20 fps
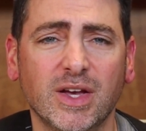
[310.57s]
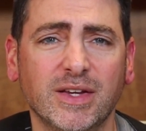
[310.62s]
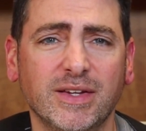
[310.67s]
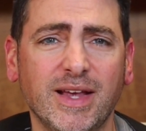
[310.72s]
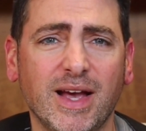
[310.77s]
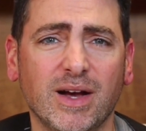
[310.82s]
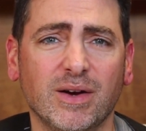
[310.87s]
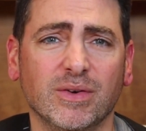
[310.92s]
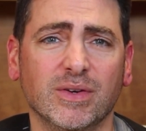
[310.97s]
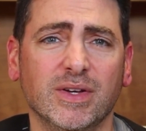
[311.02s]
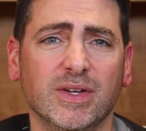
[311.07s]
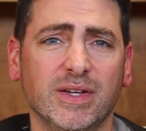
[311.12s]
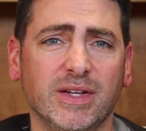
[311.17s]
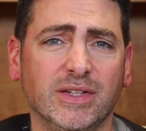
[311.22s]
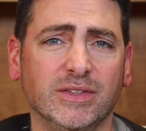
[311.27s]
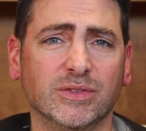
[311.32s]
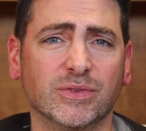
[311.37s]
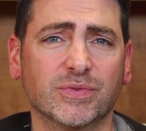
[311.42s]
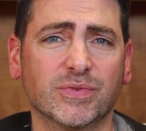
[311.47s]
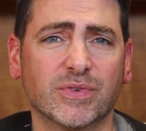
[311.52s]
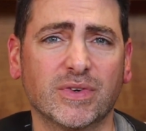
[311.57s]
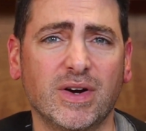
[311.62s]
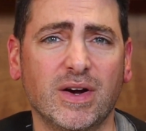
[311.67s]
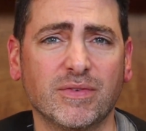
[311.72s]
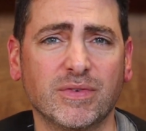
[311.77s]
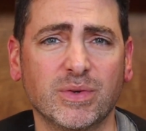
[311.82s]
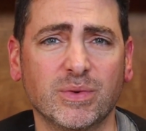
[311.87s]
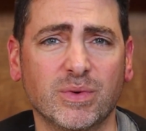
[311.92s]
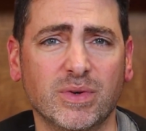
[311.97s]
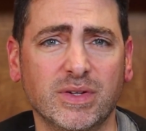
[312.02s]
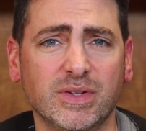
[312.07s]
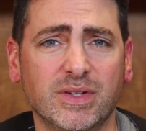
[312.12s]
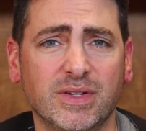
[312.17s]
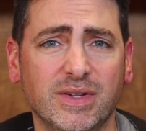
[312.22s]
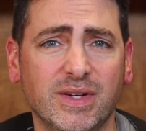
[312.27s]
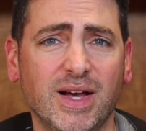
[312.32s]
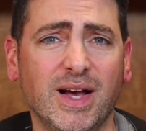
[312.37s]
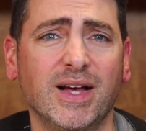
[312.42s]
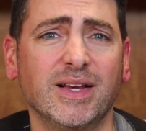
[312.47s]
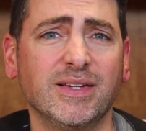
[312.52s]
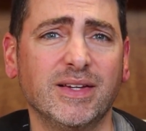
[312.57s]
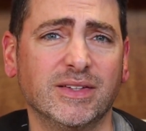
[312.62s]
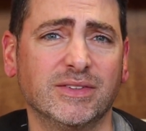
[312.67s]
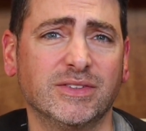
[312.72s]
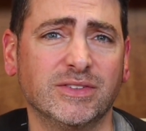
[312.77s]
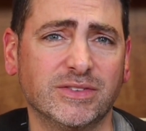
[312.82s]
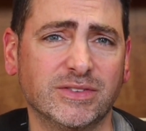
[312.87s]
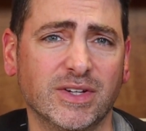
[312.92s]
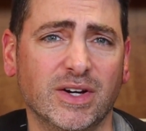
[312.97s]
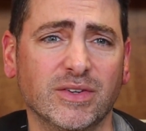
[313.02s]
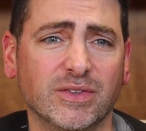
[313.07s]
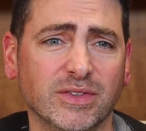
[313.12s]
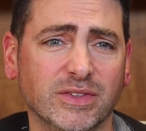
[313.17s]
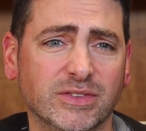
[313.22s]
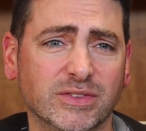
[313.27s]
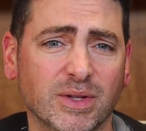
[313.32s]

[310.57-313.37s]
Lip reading: Now, is it for everyone? Not necessarily.